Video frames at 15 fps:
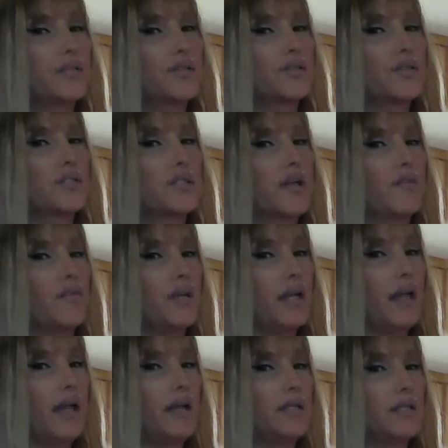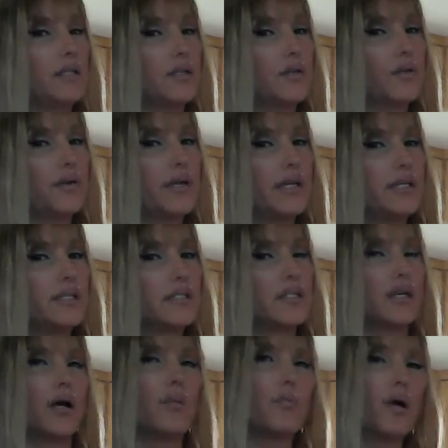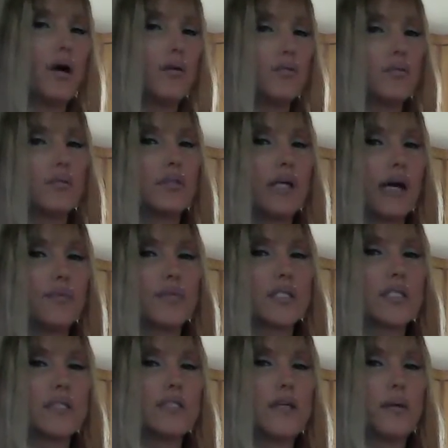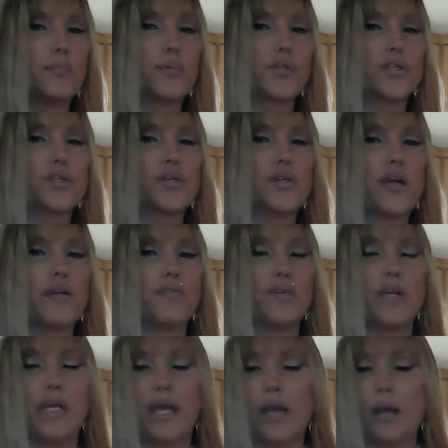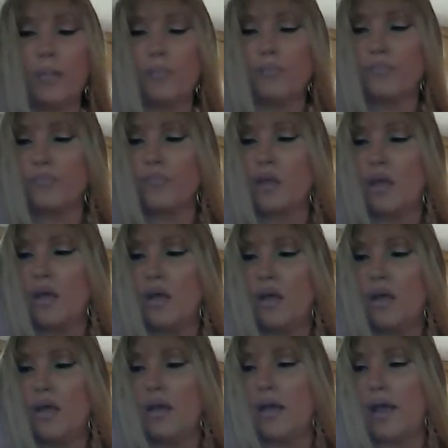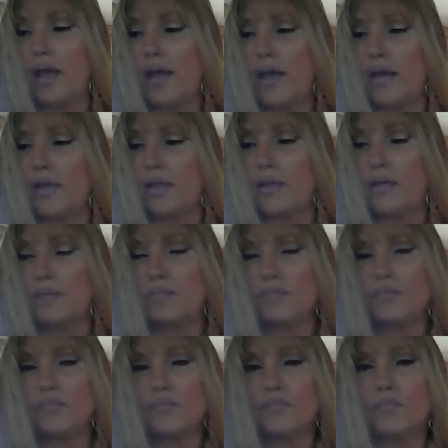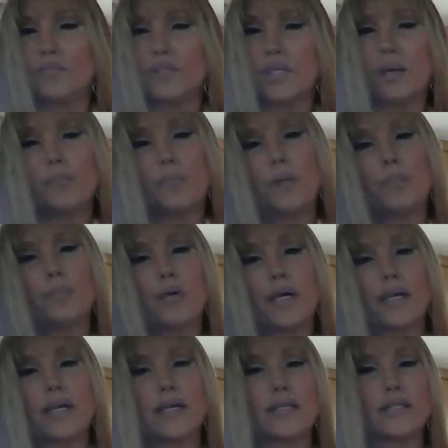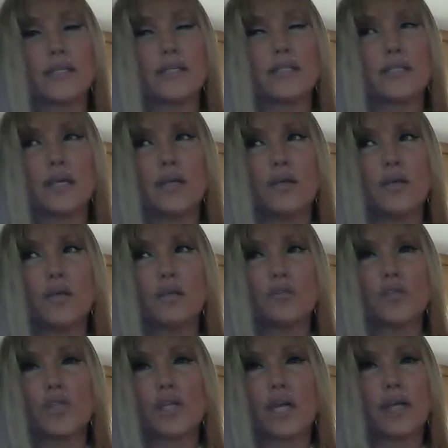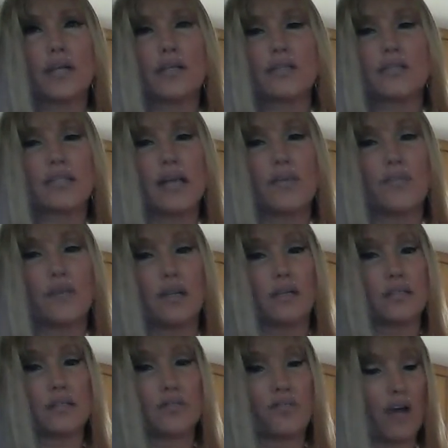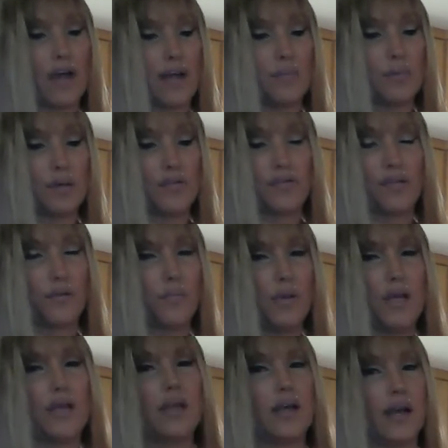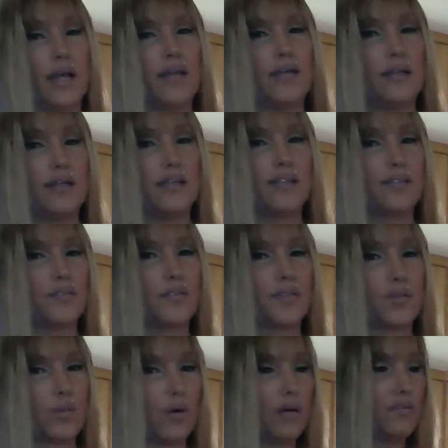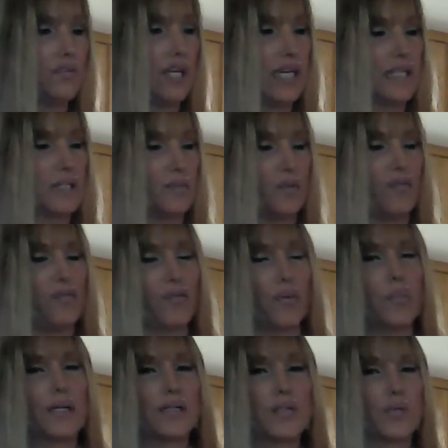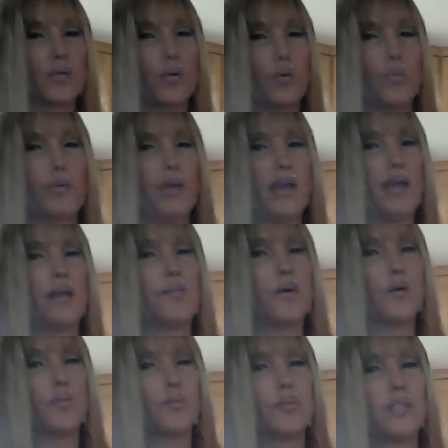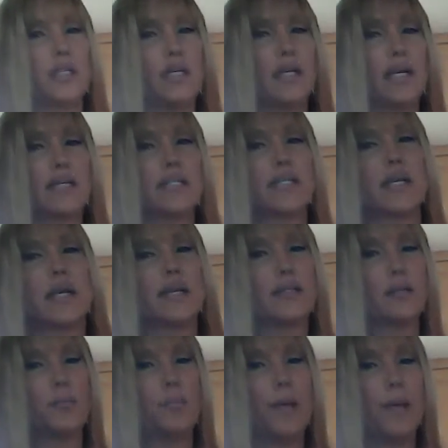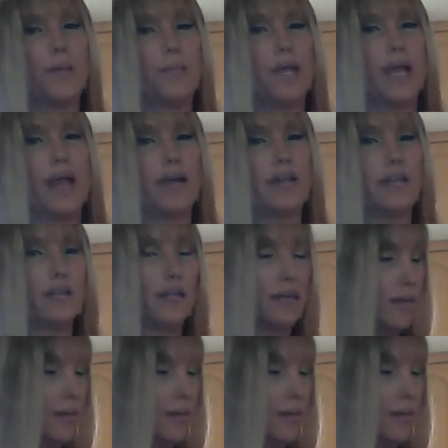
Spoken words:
to 78 degrees. That was the temperature every day. And some people, I guess, they say you can check it in 7 and it's fine. But for me, I needed it for 12 days before my SCOBY came out really nice. I had the baby and the